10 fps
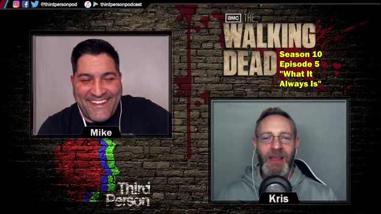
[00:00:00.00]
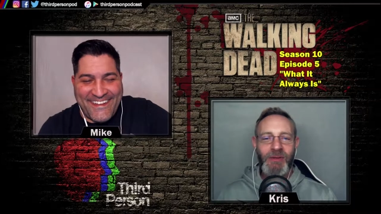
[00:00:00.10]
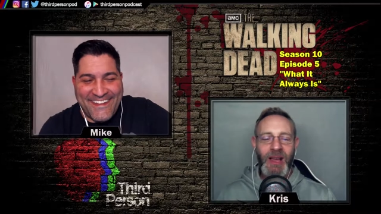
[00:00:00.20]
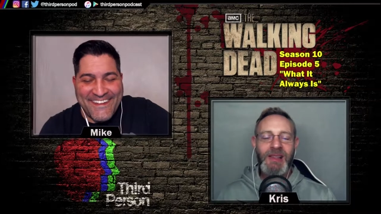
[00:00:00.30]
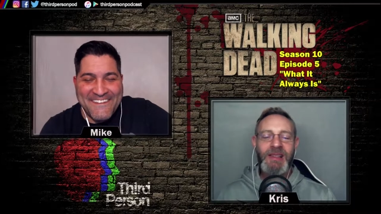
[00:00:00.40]
Speaker 1: you
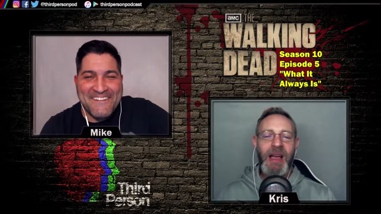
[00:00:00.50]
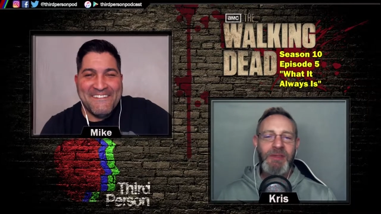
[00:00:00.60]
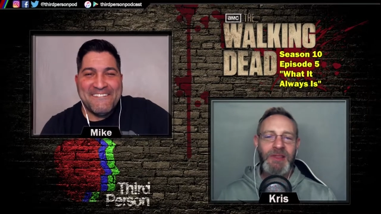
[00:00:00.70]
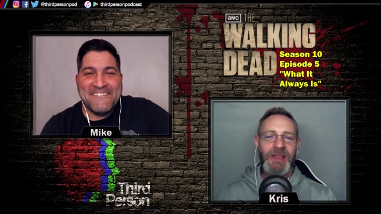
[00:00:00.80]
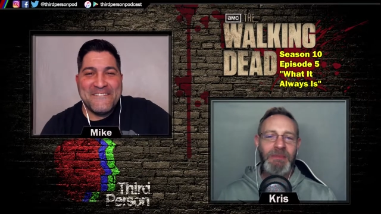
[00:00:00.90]
guys haven't
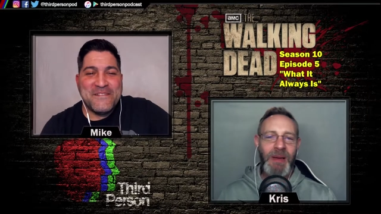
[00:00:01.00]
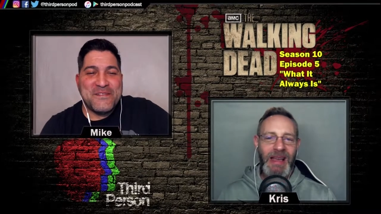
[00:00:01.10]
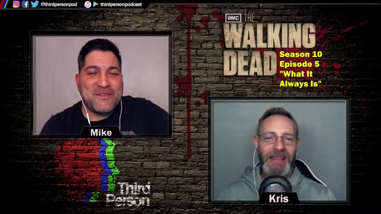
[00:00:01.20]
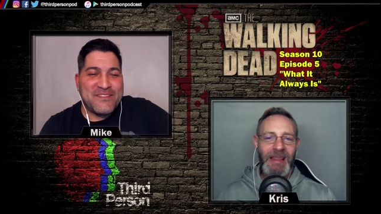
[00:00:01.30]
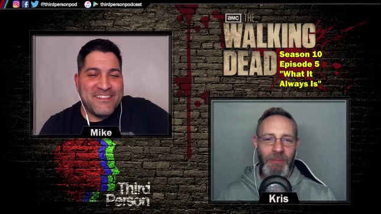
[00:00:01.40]
seen Bad
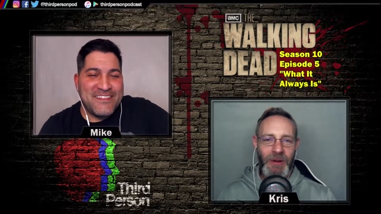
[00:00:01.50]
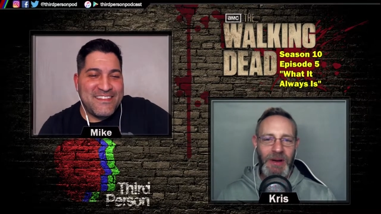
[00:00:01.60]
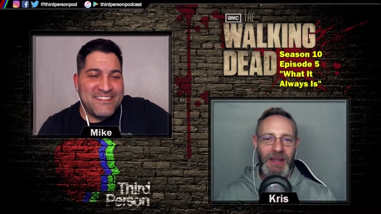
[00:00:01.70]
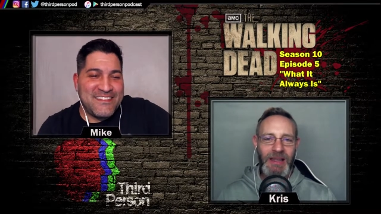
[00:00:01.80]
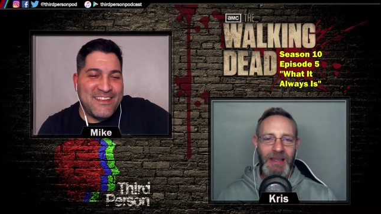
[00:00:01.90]
Lip
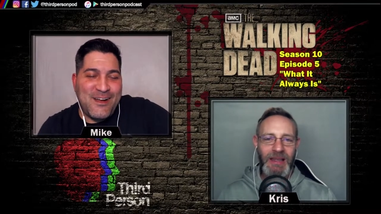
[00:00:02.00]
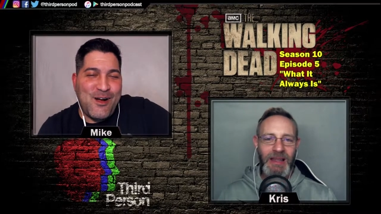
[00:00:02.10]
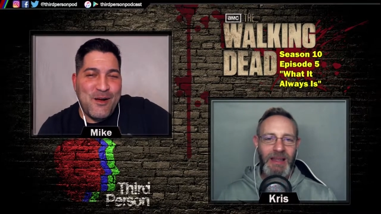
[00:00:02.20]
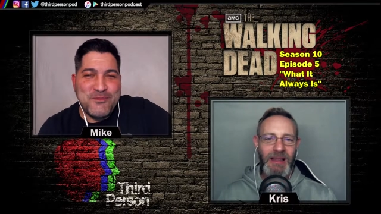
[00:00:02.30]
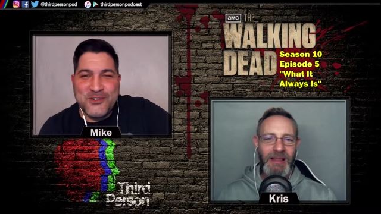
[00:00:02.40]
Reading, oh,
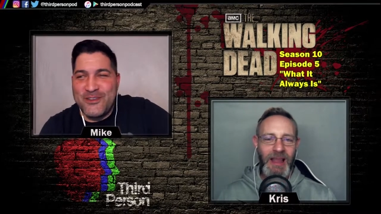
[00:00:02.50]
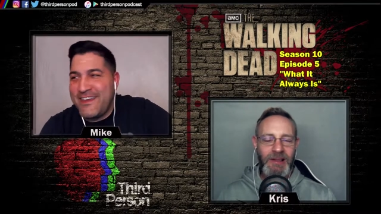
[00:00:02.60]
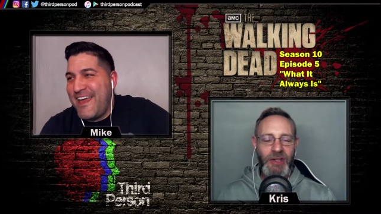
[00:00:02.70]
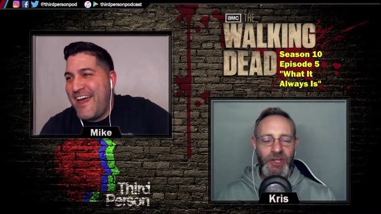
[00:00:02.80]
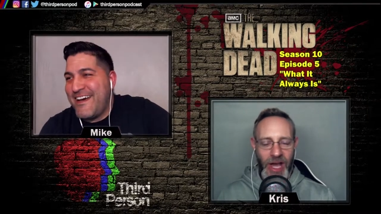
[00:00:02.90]
sure that's
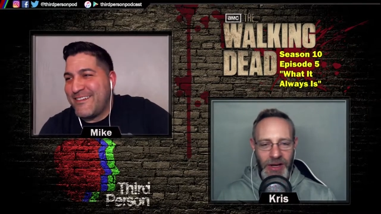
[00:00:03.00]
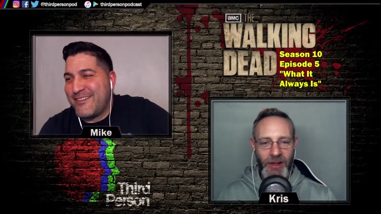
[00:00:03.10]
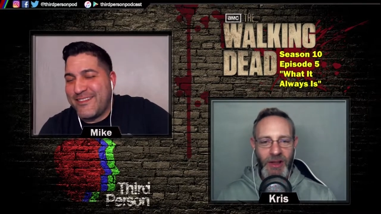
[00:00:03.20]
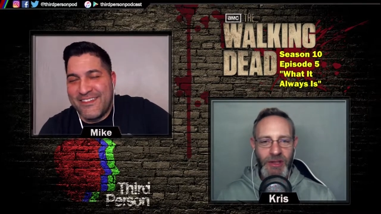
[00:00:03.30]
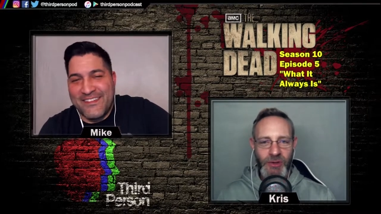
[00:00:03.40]
a channel on
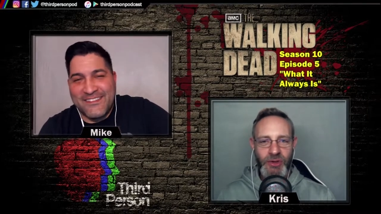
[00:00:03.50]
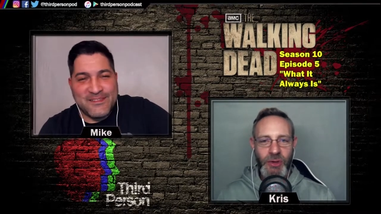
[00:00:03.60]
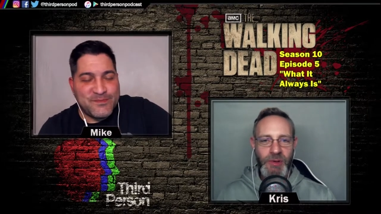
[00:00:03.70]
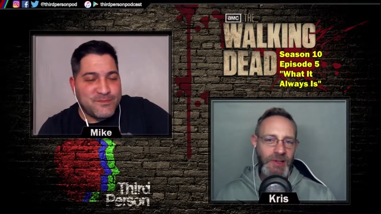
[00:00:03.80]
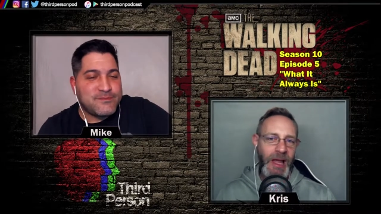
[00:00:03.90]
YouTube.
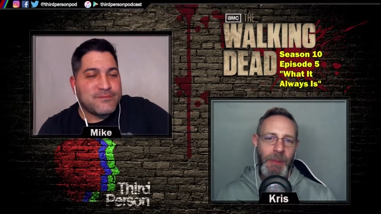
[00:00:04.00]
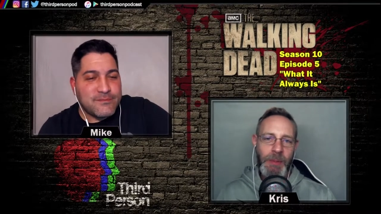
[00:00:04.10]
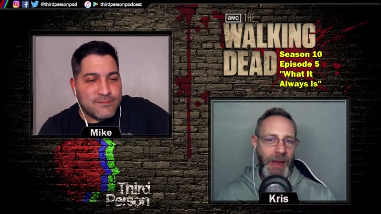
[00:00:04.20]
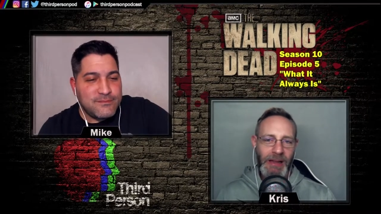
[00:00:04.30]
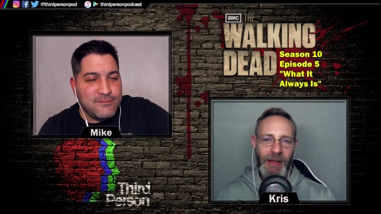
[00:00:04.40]
Just type in
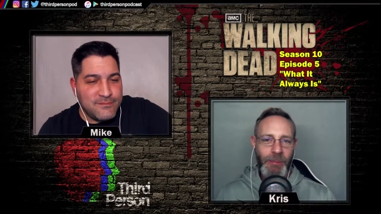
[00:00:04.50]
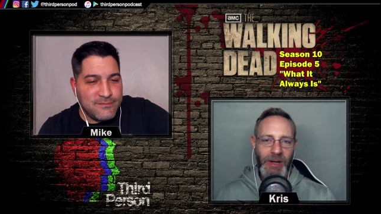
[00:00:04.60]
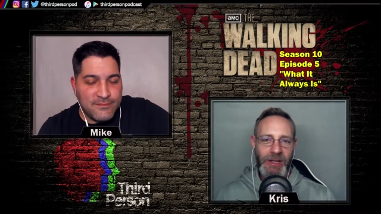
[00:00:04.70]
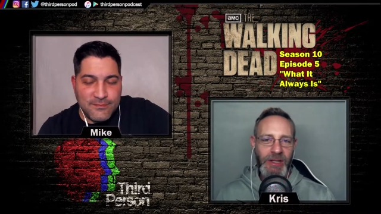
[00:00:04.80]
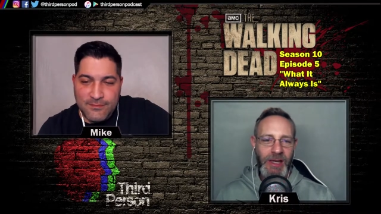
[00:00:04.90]
Bad Lip Reading.
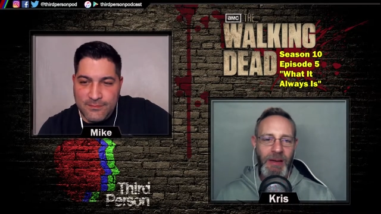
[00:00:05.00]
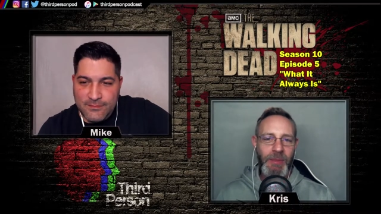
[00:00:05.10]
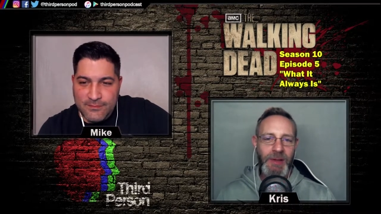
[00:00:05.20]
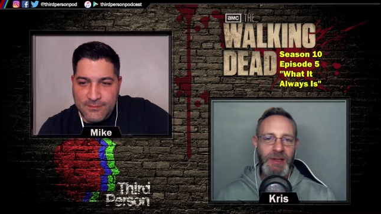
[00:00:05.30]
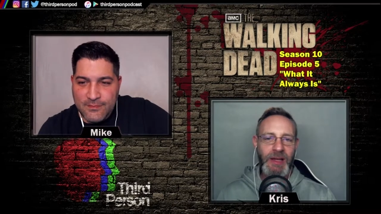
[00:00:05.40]
You can't
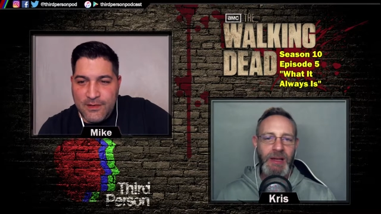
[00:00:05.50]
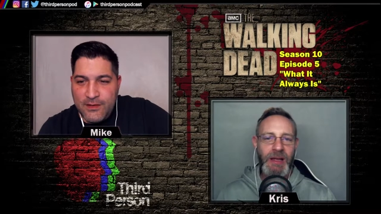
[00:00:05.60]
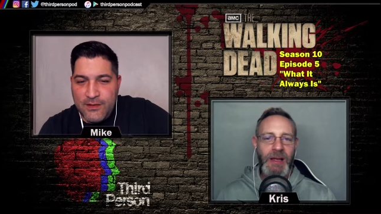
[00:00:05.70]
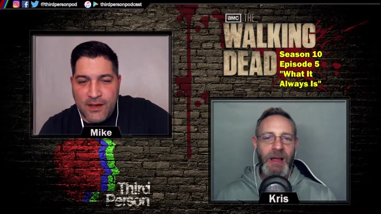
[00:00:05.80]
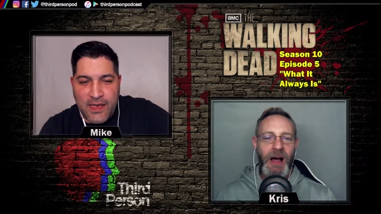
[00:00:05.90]
miss it. You
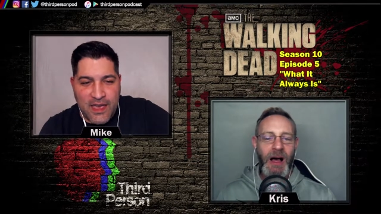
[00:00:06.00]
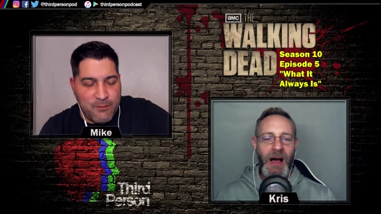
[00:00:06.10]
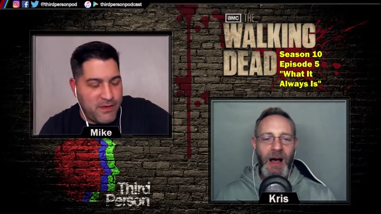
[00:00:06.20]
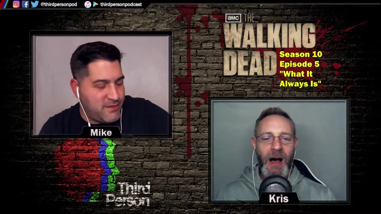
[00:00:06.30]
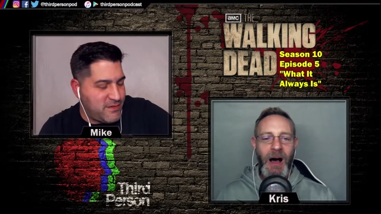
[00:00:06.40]
can't miss
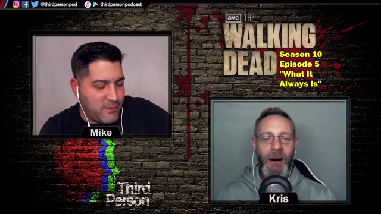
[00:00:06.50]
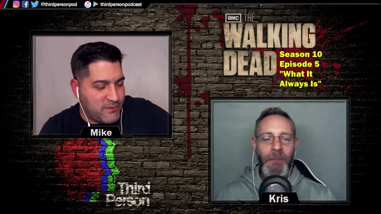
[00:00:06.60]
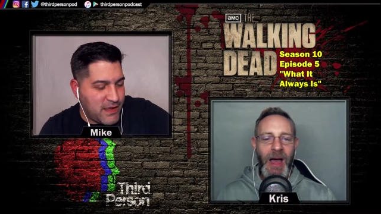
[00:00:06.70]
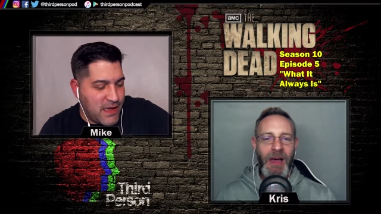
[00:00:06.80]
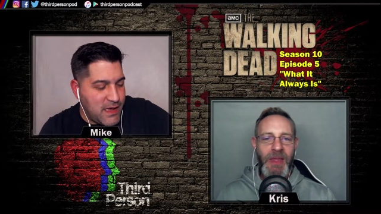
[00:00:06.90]
it. Um,
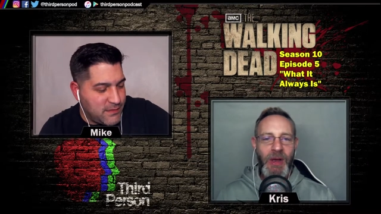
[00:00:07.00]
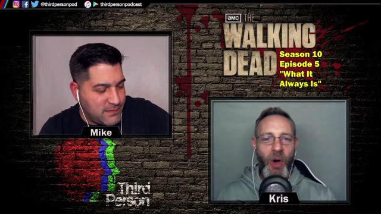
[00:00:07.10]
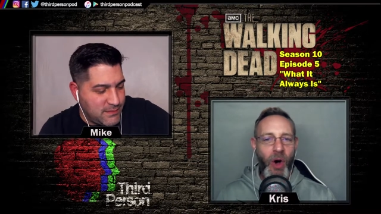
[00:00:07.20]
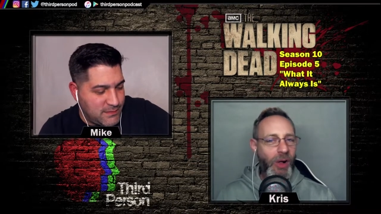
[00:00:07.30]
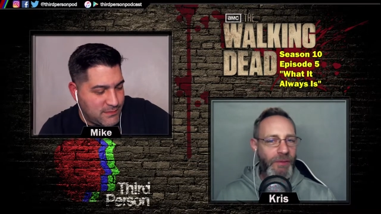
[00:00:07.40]
and then
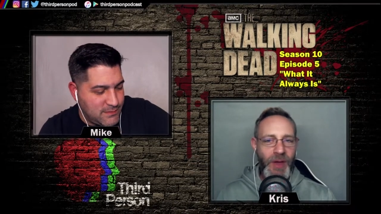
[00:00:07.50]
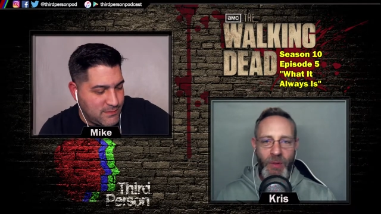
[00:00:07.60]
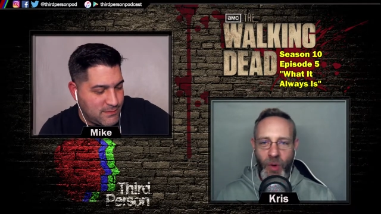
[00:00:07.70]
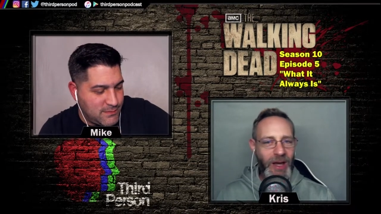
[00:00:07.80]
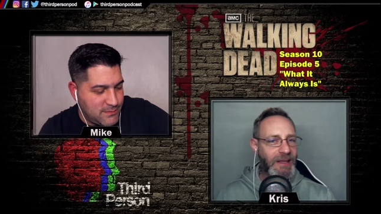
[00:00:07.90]
all of their
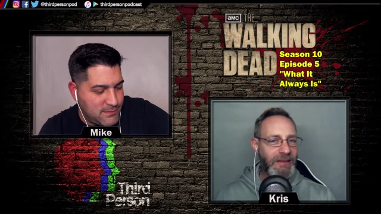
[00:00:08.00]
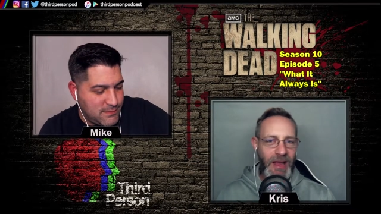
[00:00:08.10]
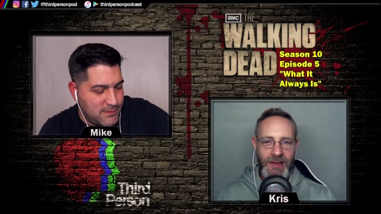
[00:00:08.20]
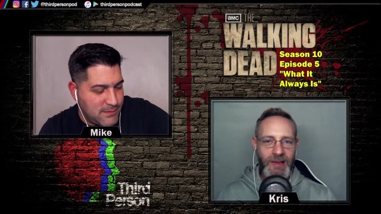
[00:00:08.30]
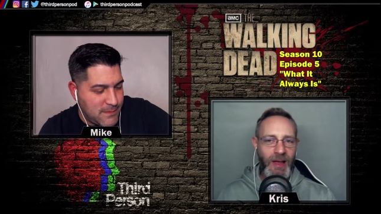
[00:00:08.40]
Walking Dead
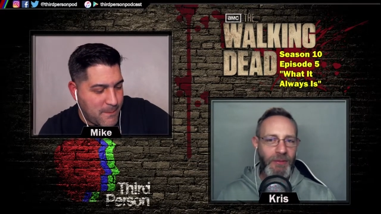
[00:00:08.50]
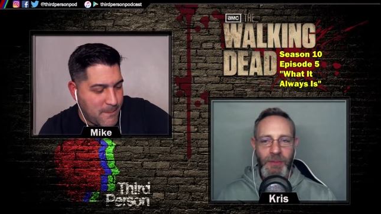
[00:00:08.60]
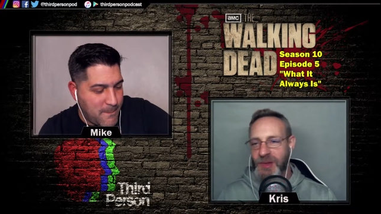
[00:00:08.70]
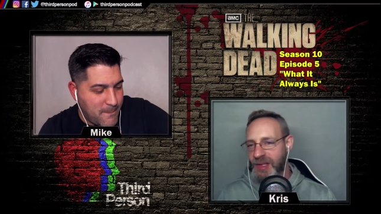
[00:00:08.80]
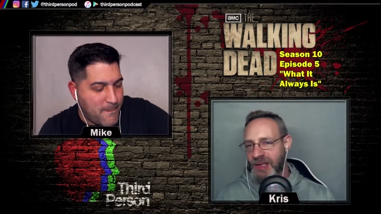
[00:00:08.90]
stuff from
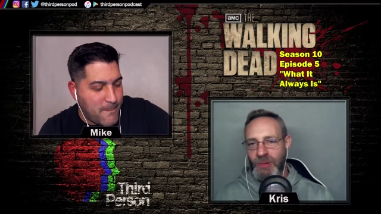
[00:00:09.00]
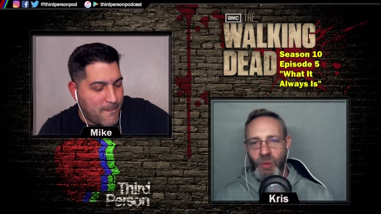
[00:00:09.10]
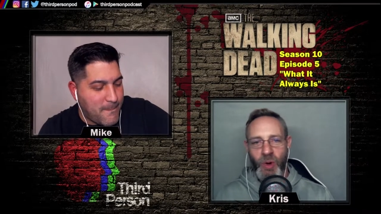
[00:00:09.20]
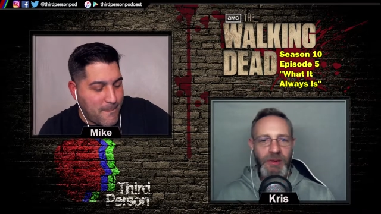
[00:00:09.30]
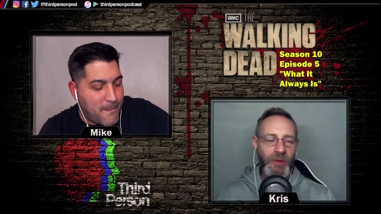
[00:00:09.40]
season
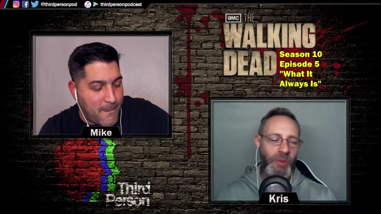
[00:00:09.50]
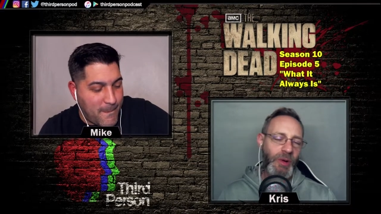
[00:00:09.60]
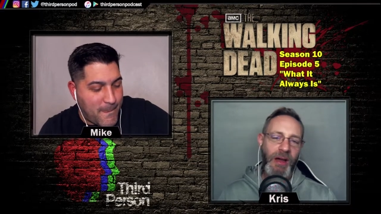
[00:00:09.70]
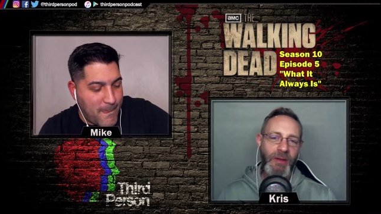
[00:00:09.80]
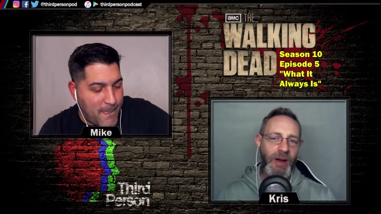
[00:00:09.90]
one to
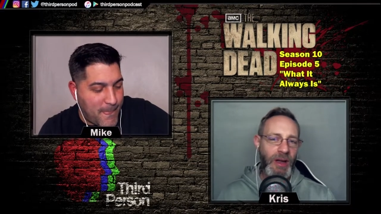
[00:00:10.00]
whatever,